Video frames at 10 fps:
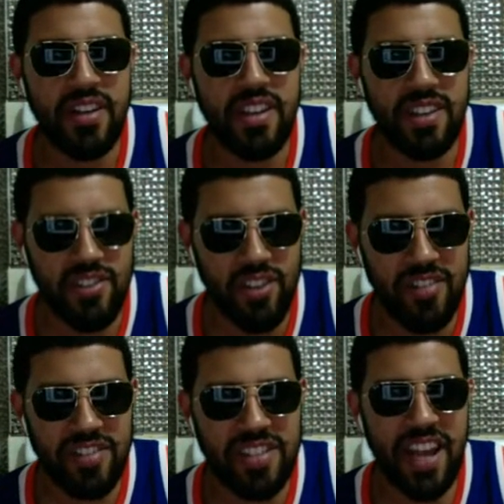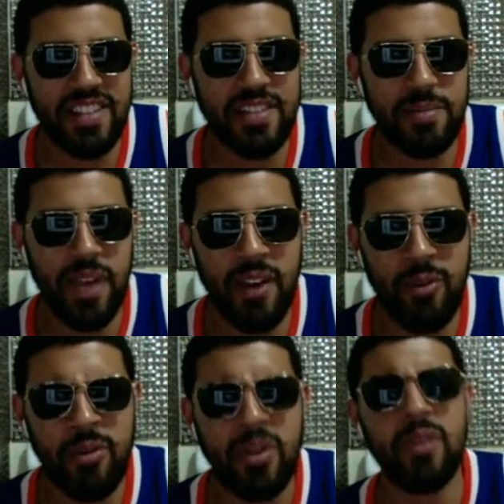deserves the tag team title.
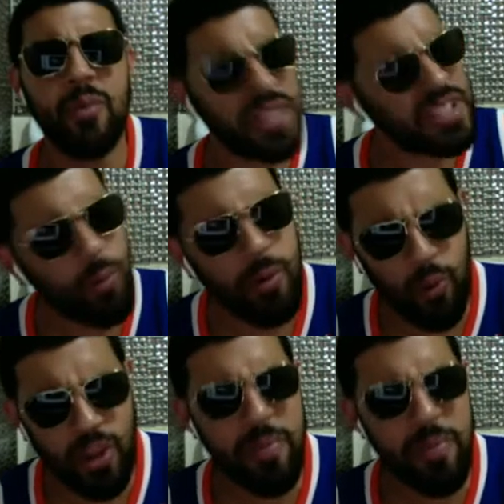Willie Willie